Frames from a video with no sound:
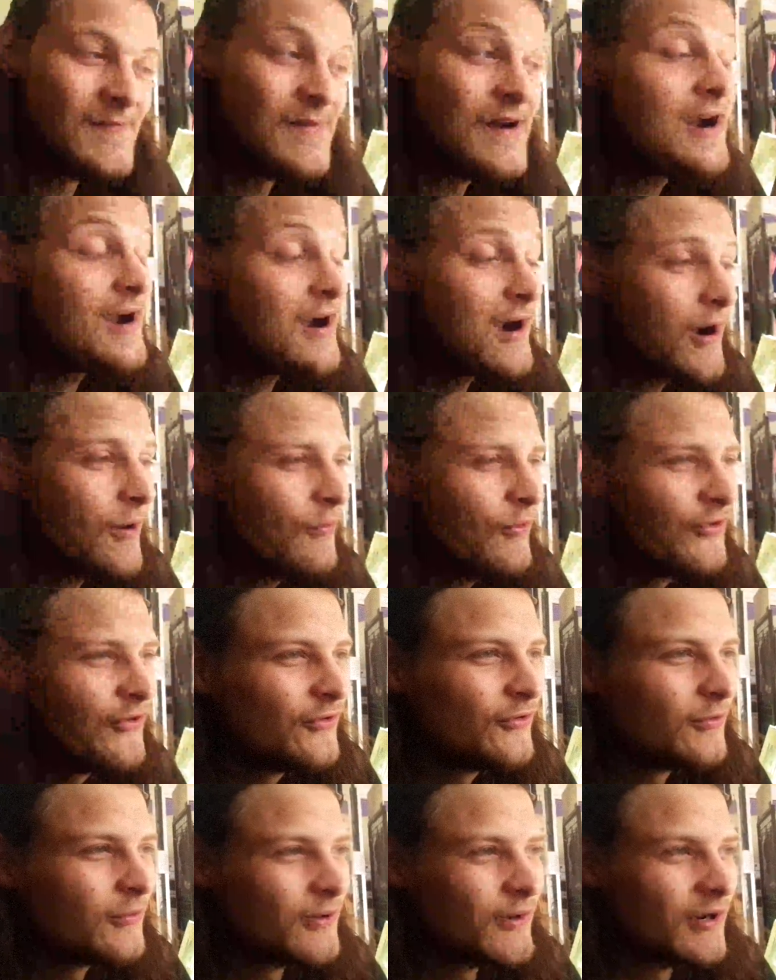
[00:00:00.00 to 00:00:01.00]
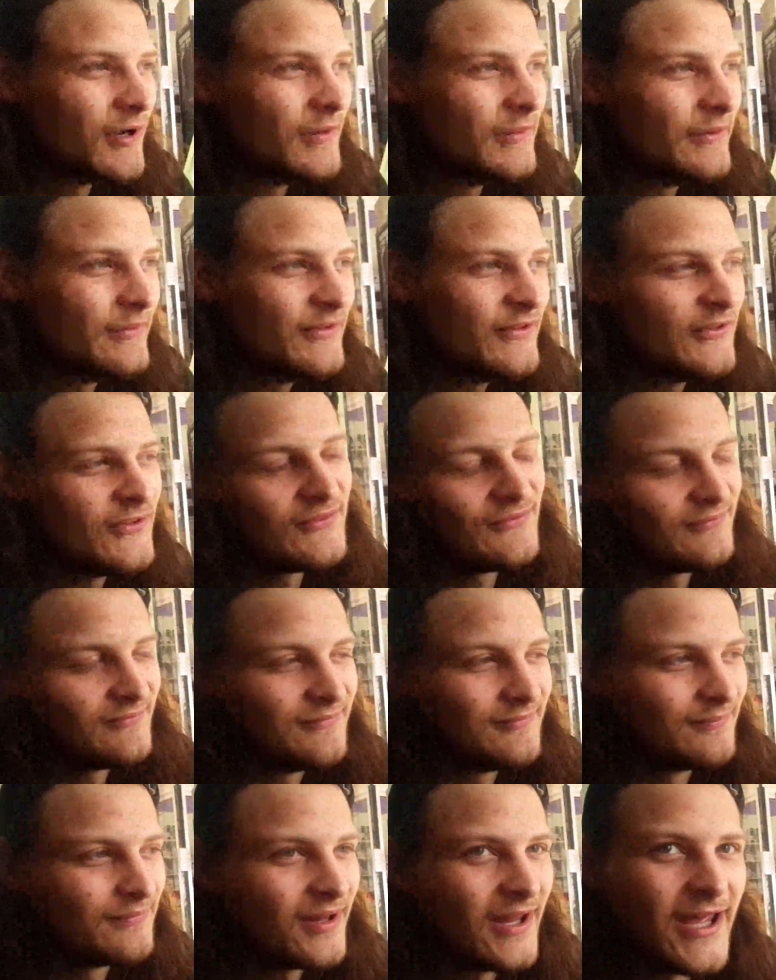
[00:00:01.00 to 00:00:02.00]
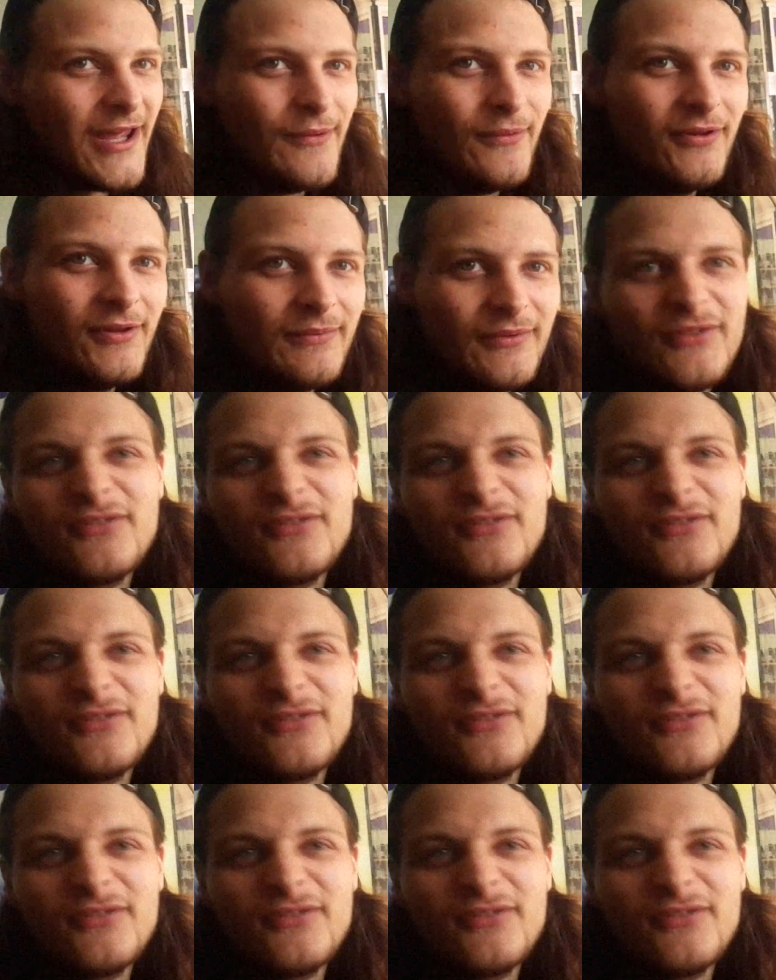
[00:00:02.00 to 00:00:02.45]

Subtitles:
yeah, I was a little worried. It was just playing.